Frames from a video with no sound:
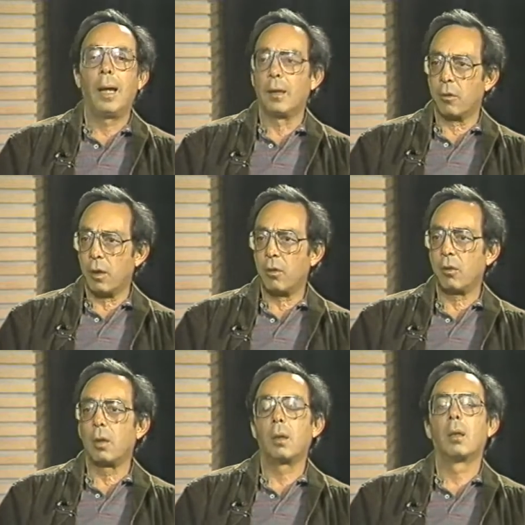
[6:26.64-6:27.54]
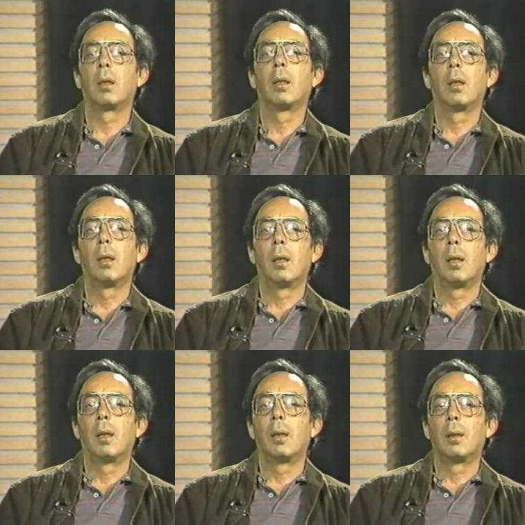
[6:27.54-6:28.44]
and crush it,
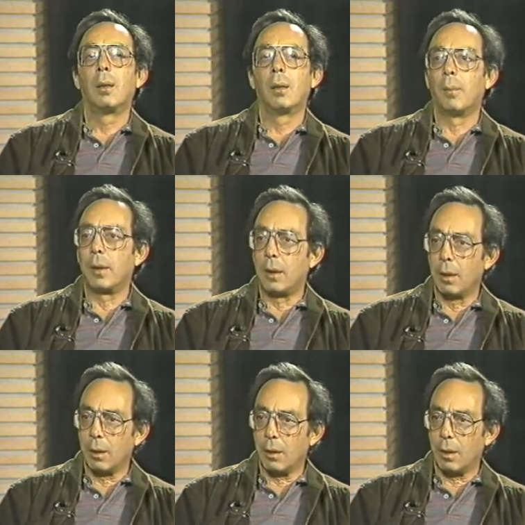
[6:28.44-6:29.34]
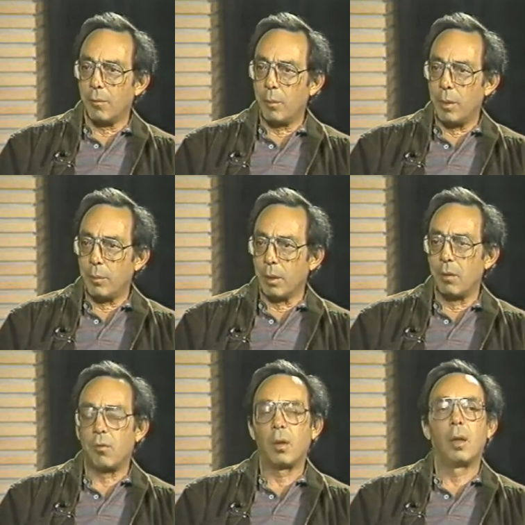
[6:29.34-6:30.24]
uh, thereby killing all of the people
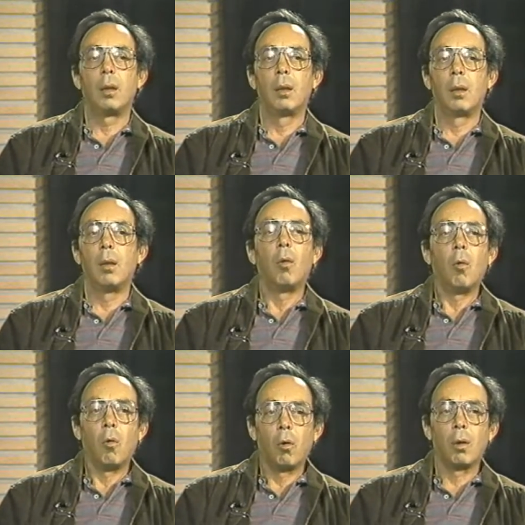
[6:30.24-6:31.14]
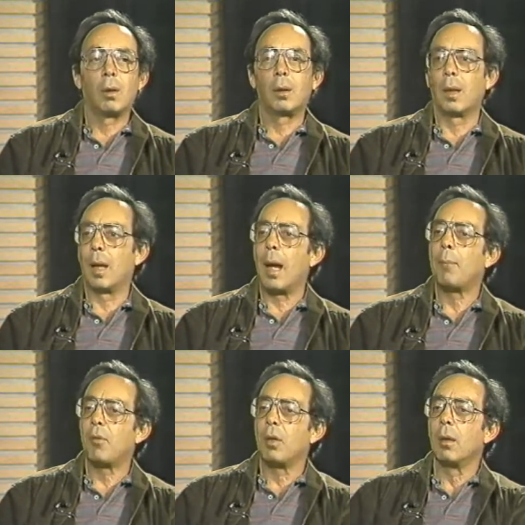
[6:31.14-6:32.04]
inside, or
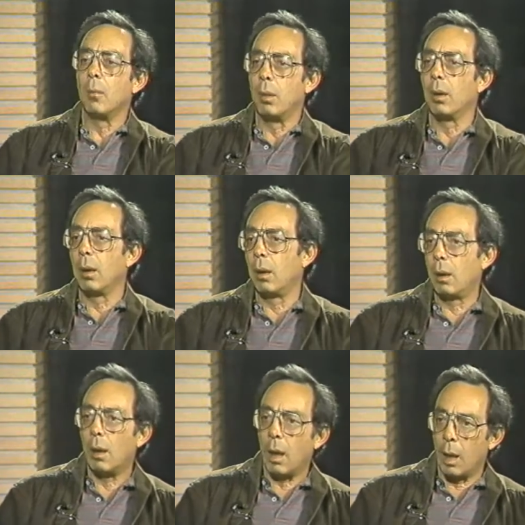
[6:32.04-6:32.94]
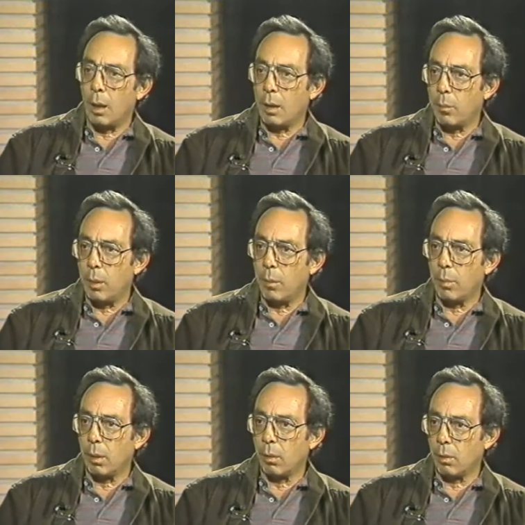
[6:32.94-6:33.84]
collapsing the building onto
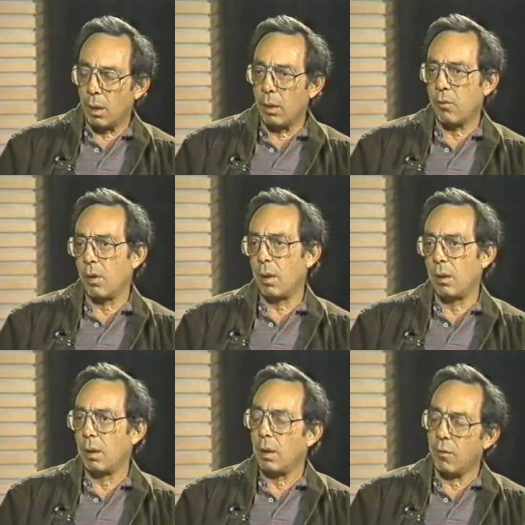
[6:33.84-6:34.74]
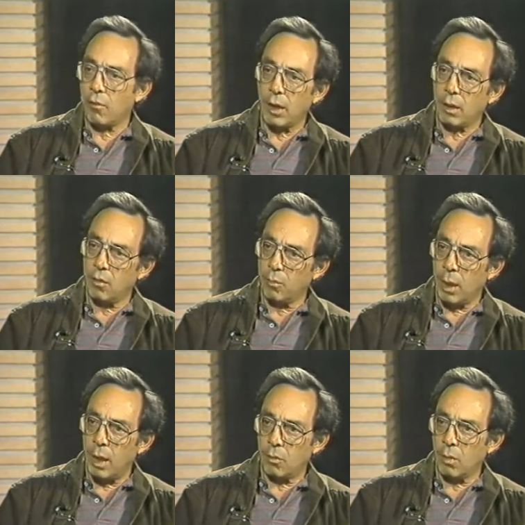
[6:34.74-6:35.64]
people who are outside, that the effect of
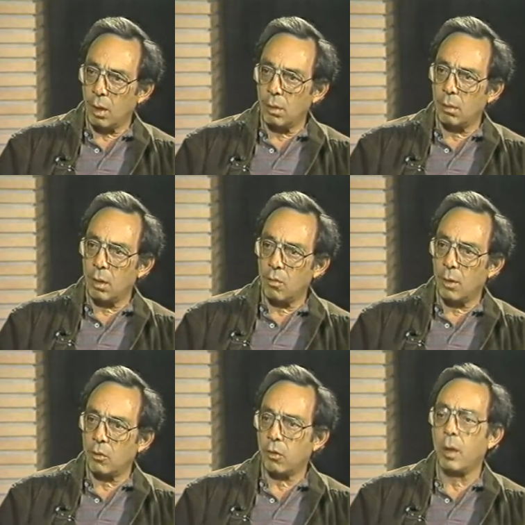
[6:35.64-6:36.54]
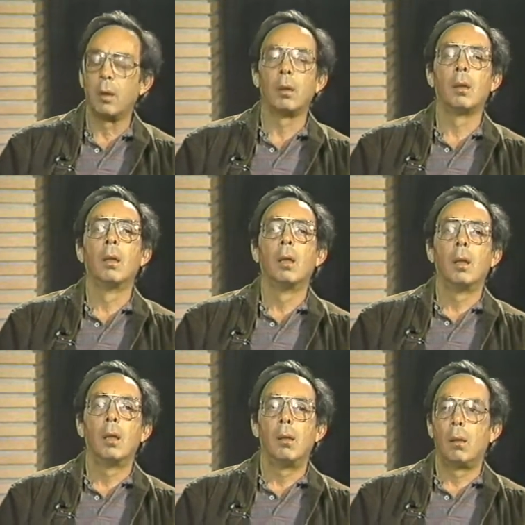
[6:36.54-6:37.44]
blast alone is much greater
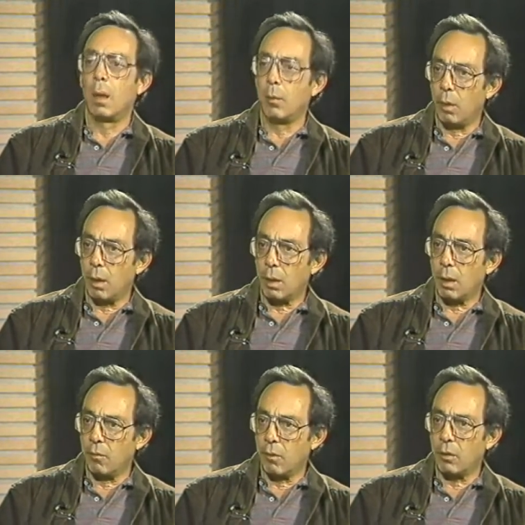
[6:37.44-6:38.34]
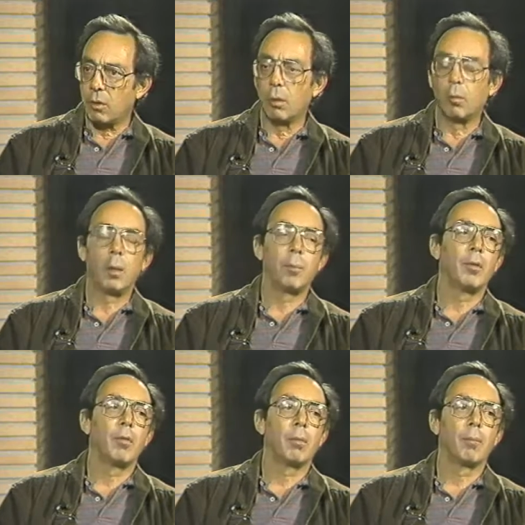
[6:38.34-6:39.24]
than with conventional
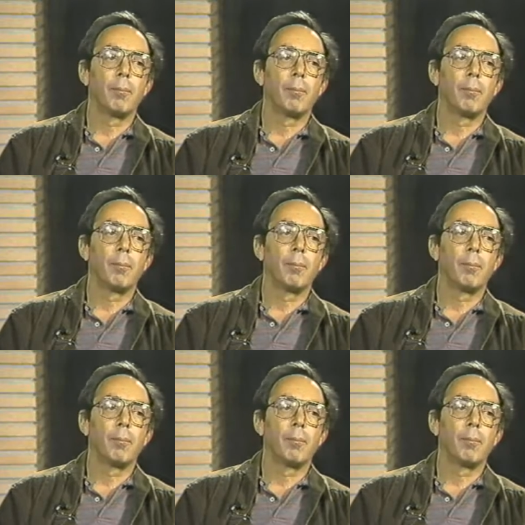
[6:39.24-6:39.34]
weapons.